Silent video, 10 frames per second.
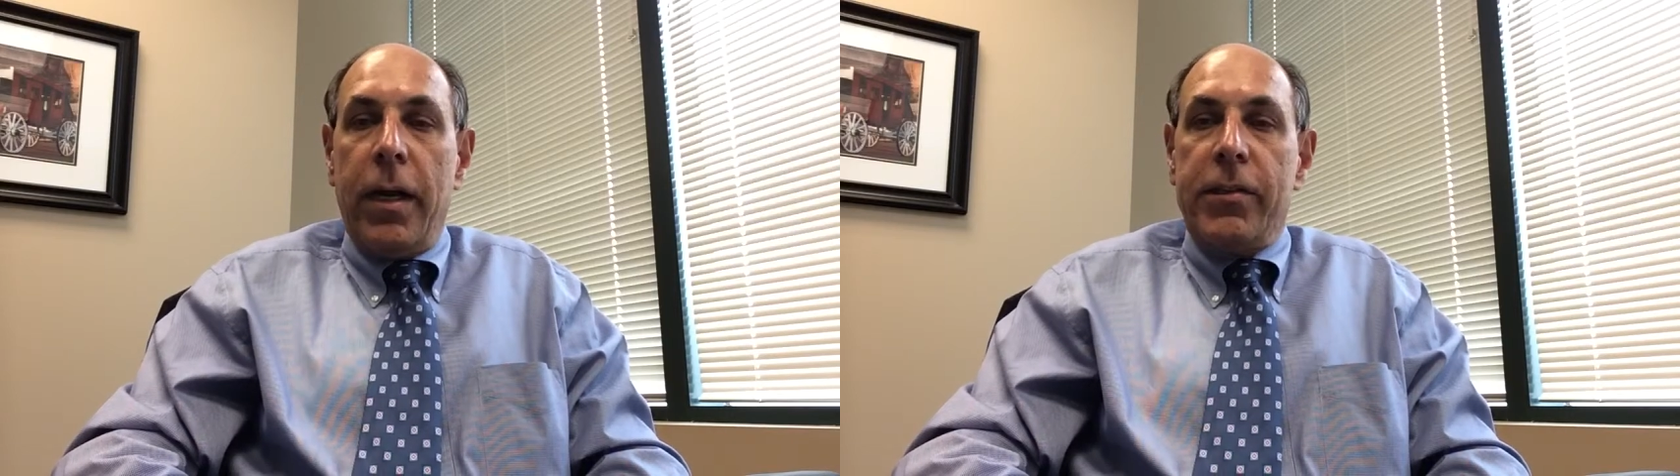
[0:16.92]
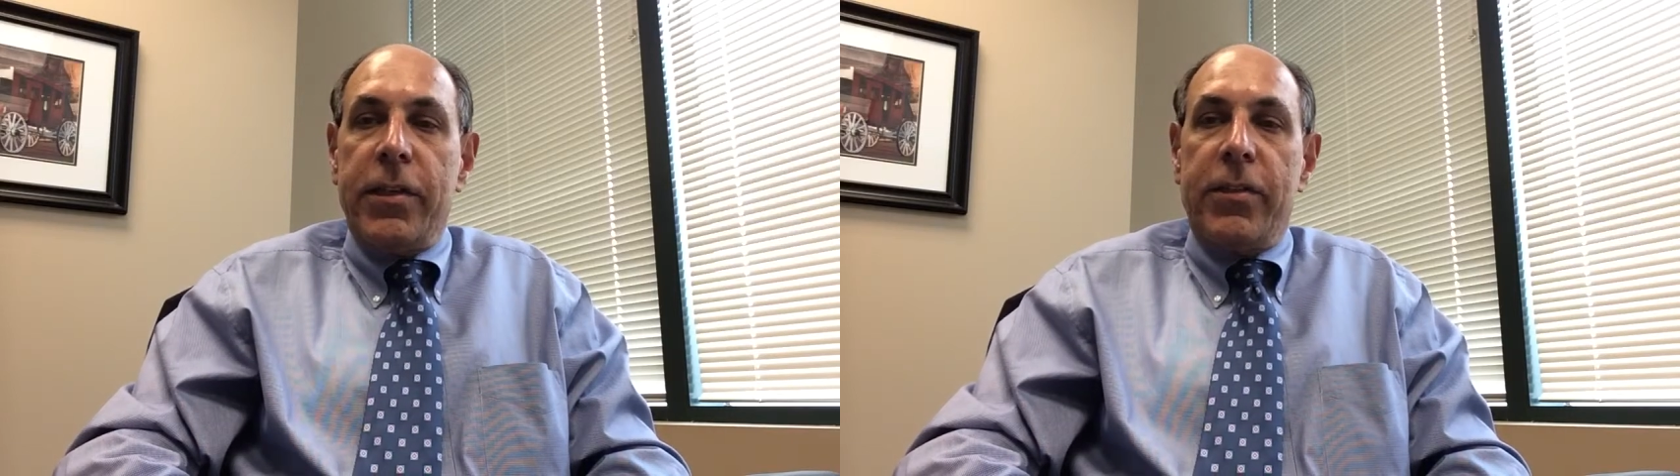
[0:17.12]

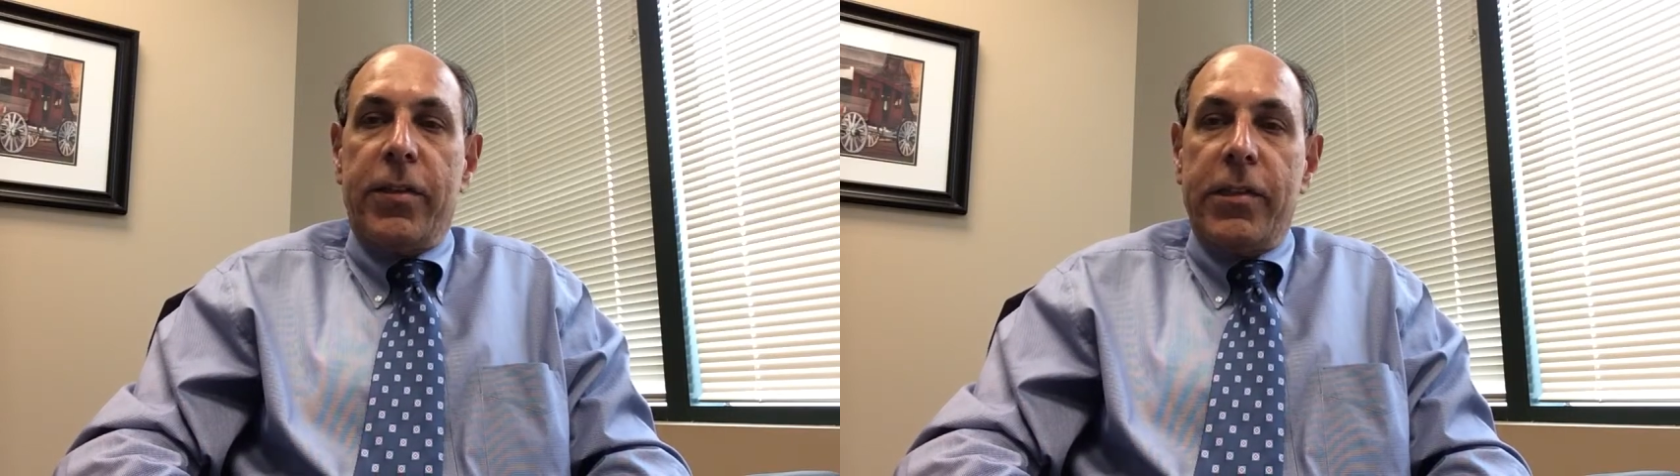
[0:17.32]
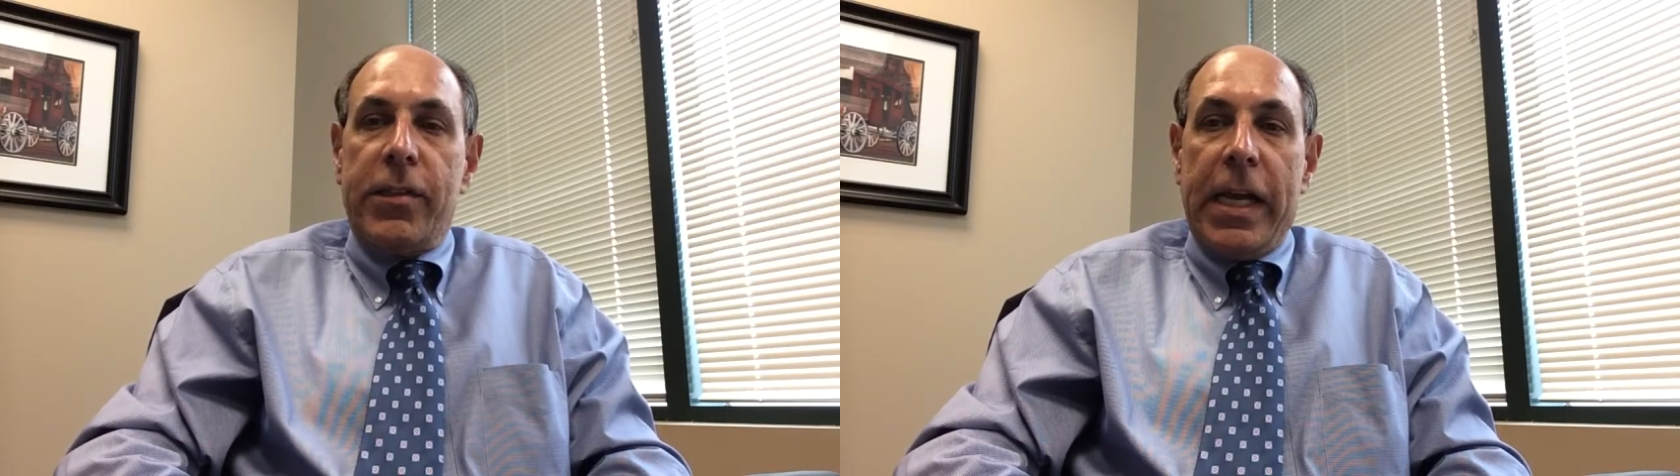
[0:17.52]
Since
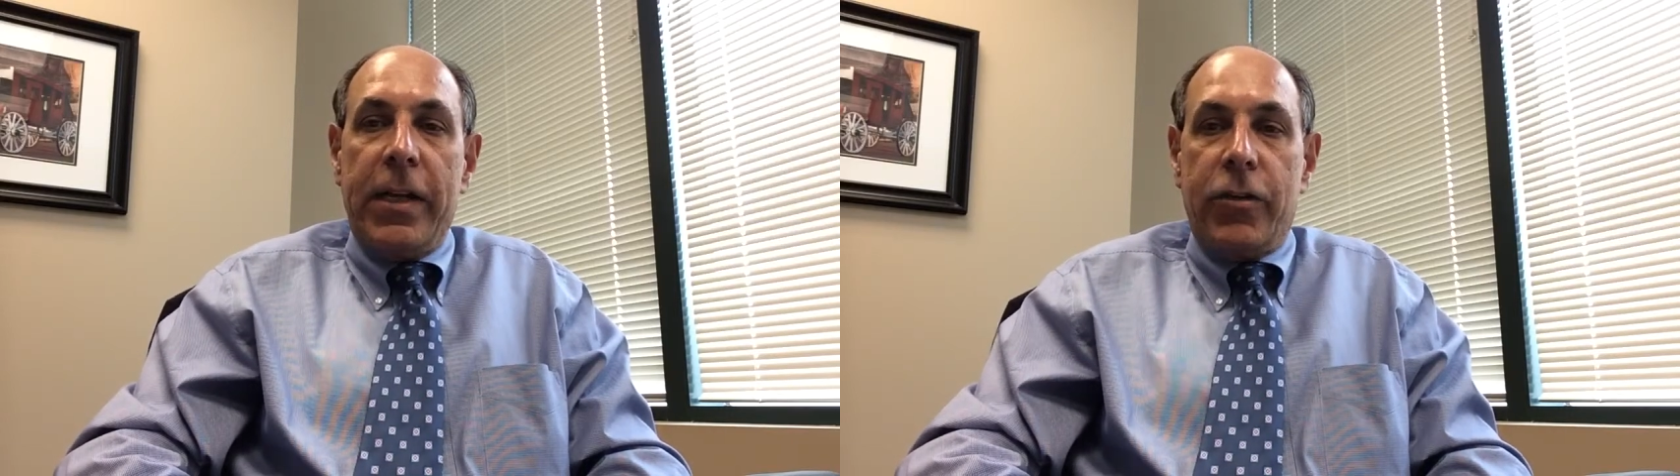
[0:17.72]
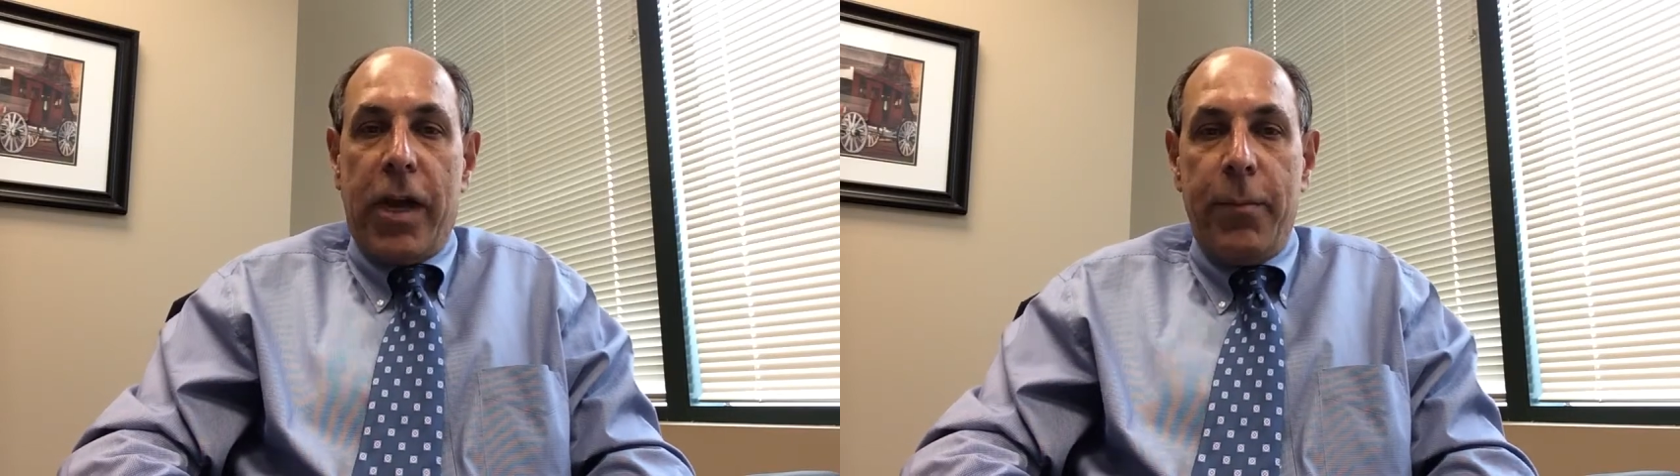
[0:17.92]
the
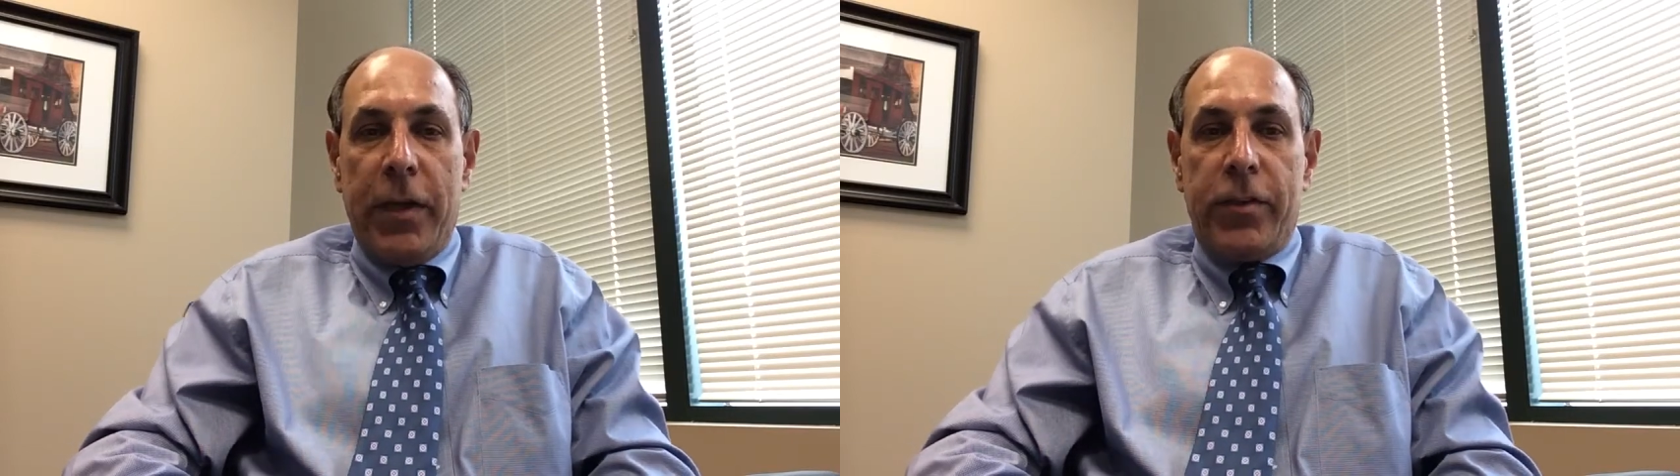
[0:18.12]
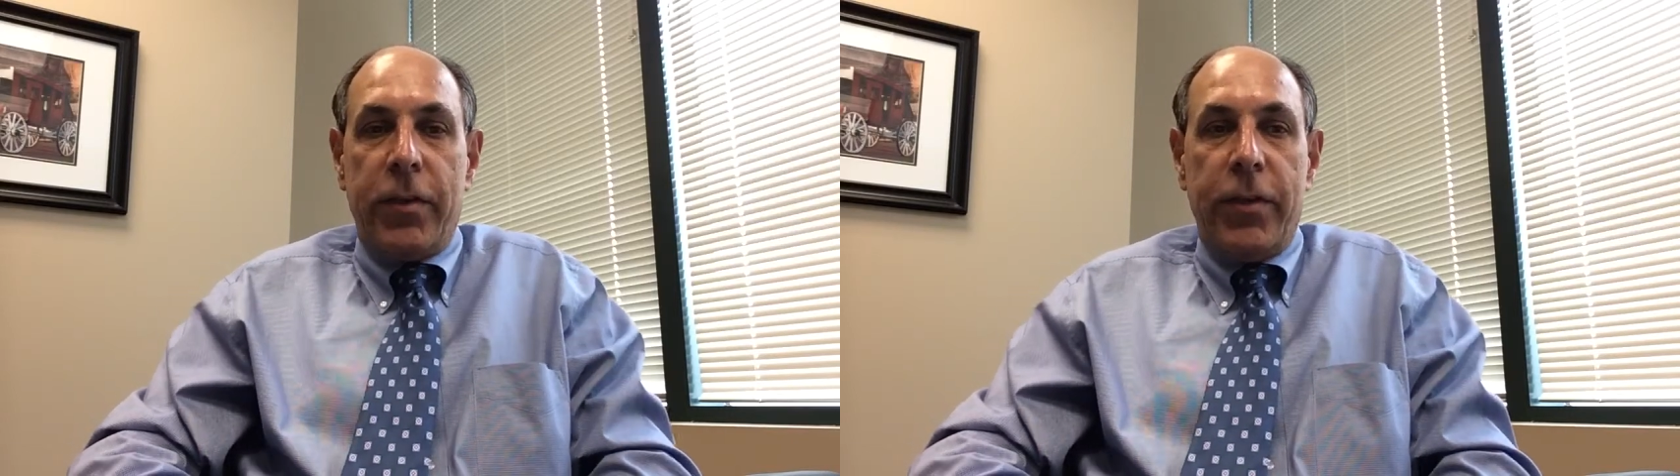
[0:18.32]
second
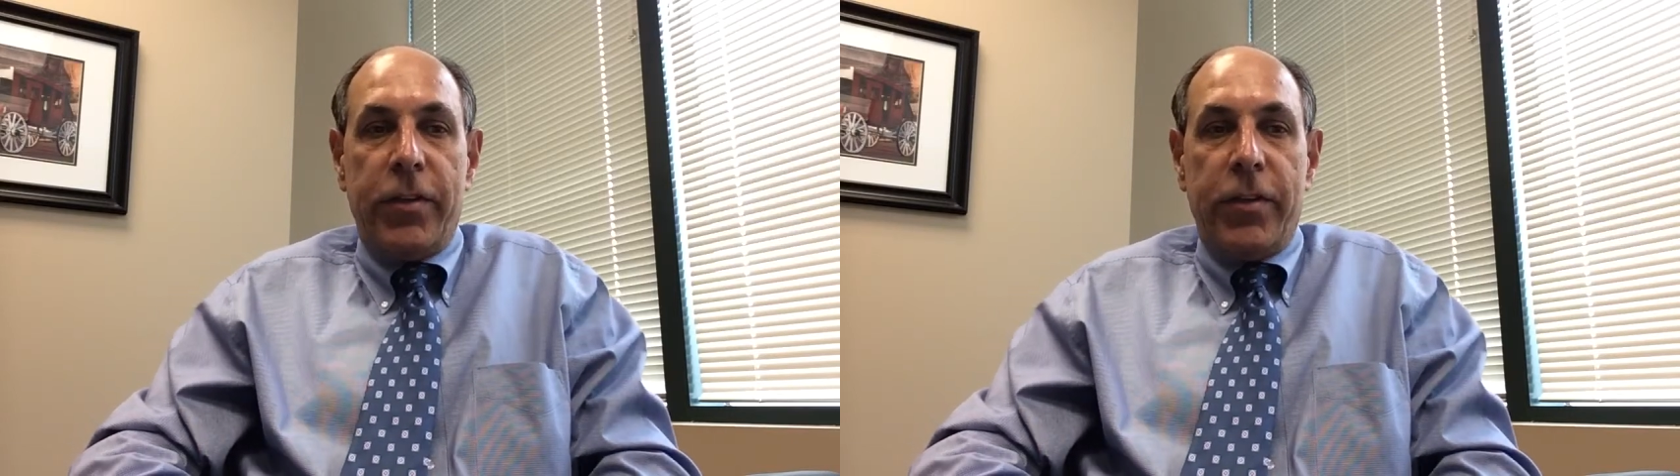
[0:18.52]
trimester of